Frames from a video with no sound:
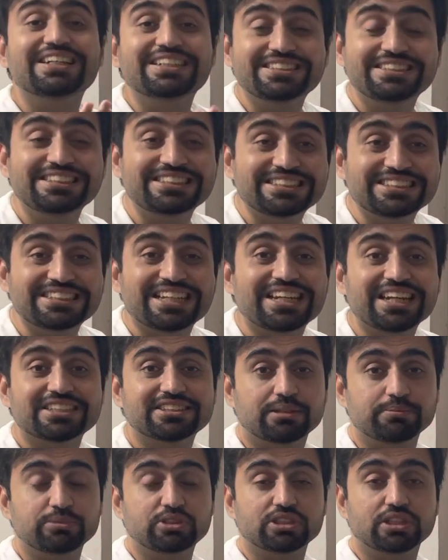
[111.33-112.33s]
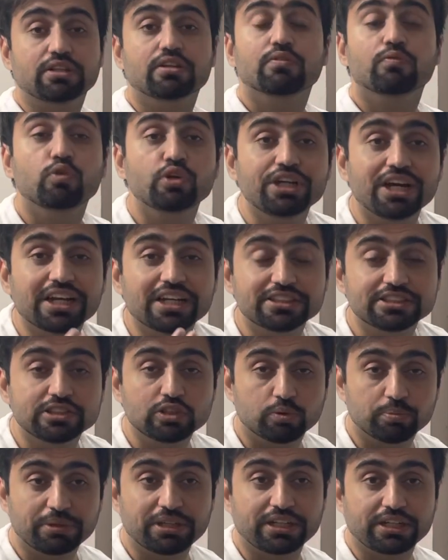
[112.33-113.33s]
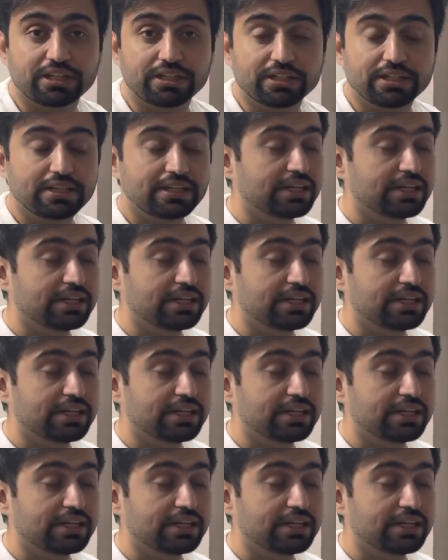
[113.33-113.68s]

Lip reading: This is an assumption. We are assuming it.